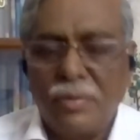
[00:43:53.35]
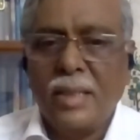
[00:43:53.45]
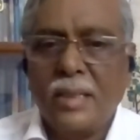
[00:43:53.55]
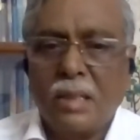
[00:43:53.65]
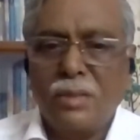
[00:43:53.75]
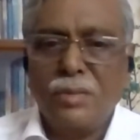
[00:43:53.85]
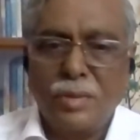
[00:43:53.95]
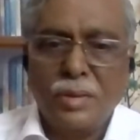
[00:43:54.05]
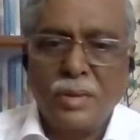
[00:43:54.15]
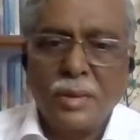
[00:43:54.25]
reflect
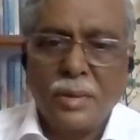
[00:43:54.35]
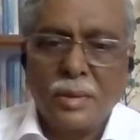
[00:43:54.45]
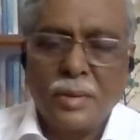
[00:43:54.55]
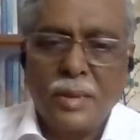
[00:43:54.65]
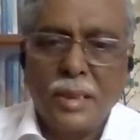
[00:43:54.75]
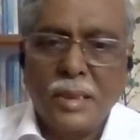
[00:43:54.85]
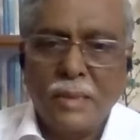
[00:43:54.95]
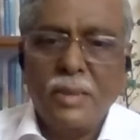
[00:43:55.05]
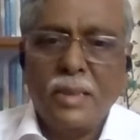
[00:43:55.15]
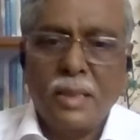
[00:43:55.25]
on the
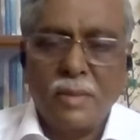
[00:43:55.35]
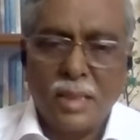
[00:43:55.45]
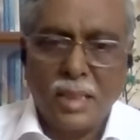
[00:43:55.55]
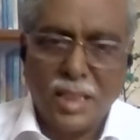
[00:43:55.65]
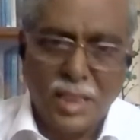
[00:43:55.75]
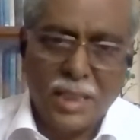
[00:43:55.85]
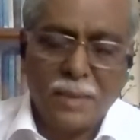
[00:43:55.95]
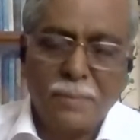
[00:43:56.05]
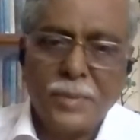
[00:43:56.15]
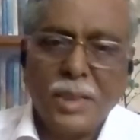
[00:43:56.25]
civil service in
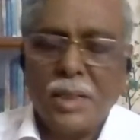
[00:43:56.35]
India.